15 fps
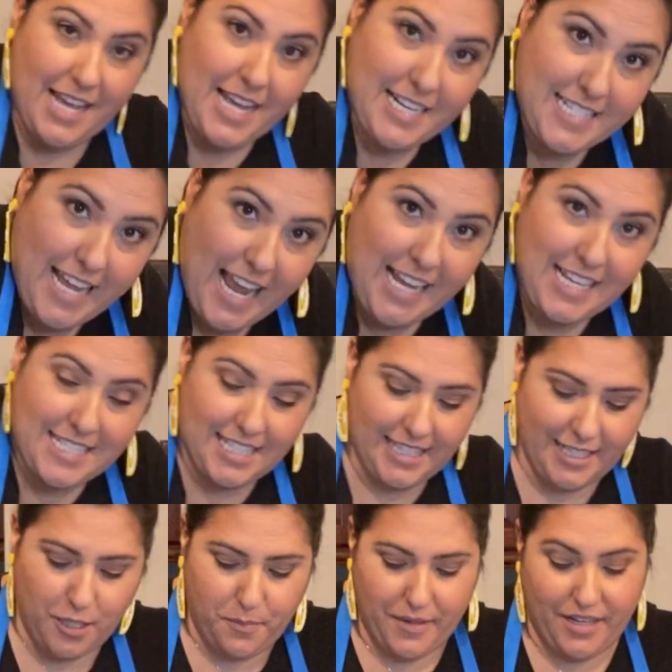It takes a
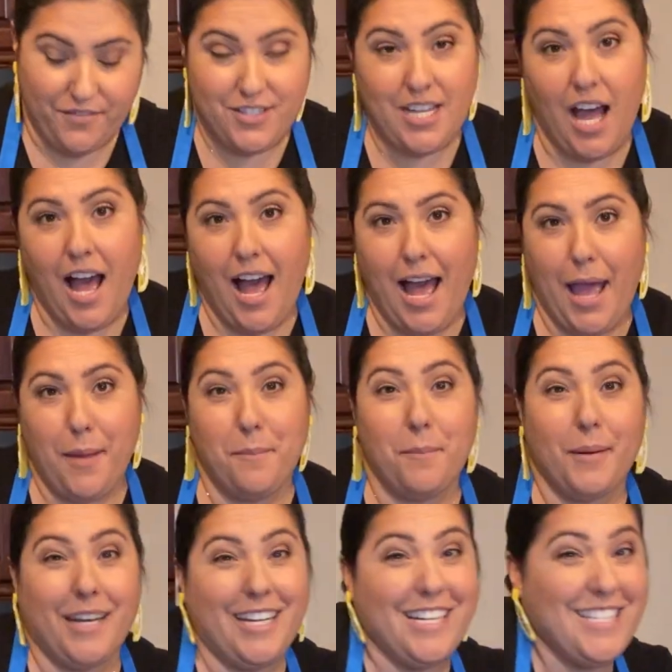little bit of time,
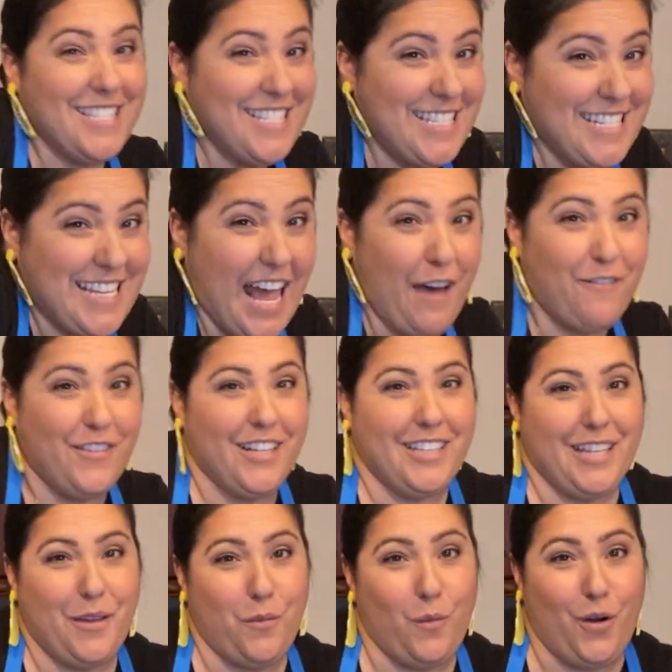but it's
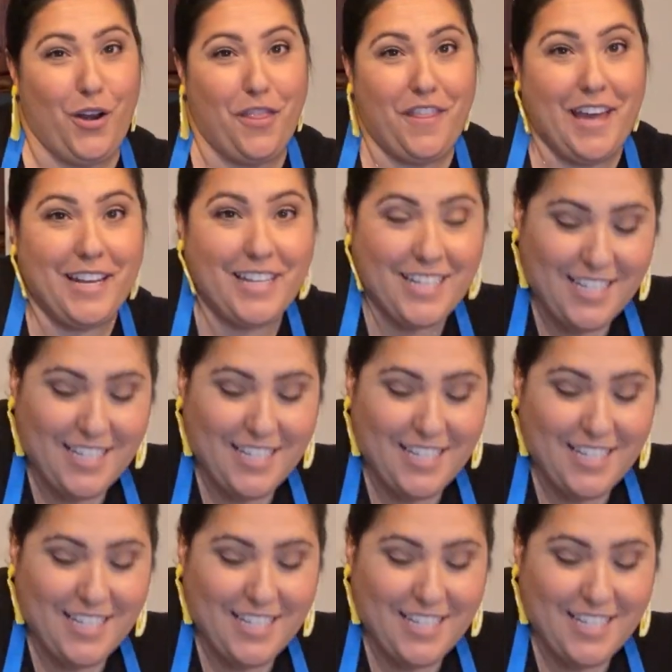definitely worth it.